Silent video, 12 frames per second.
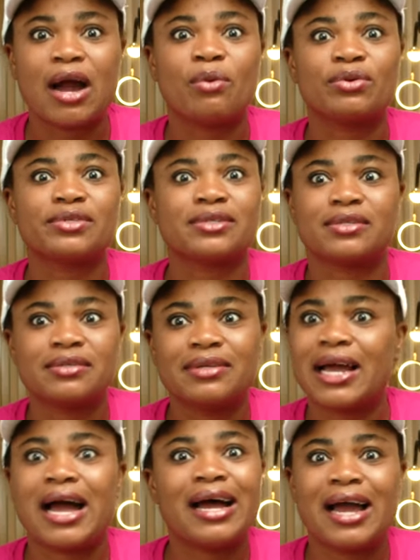I was,
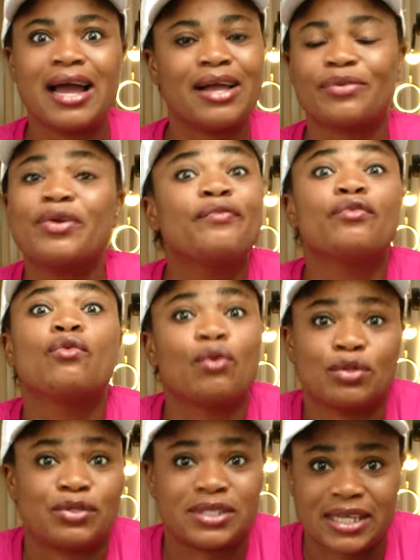I, I don't even know
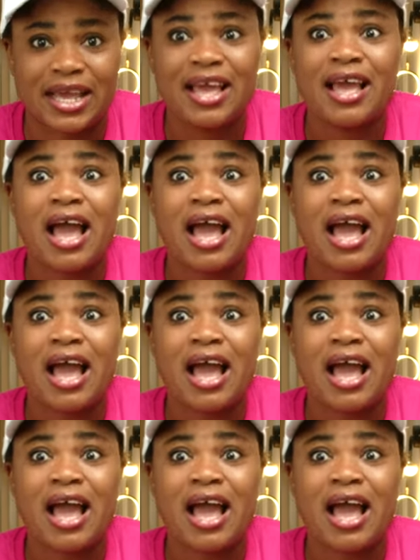what to say.